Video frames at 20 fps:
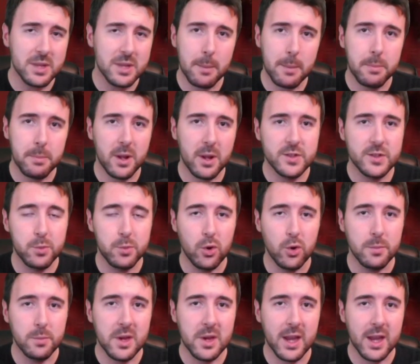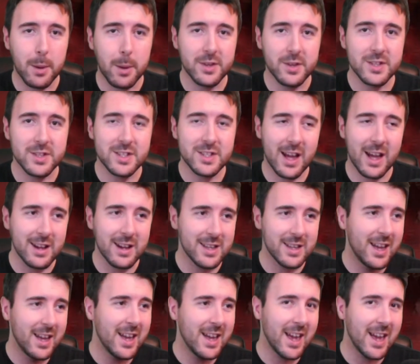But that Bloodspawn being able to stack